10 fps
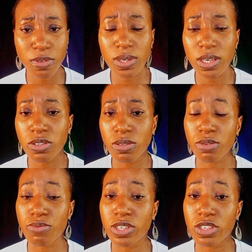to do is
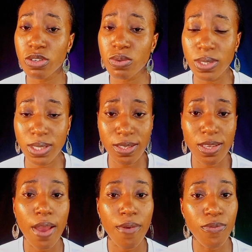just to reduce it
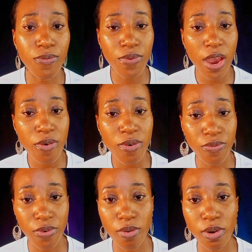
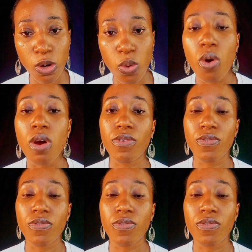very low.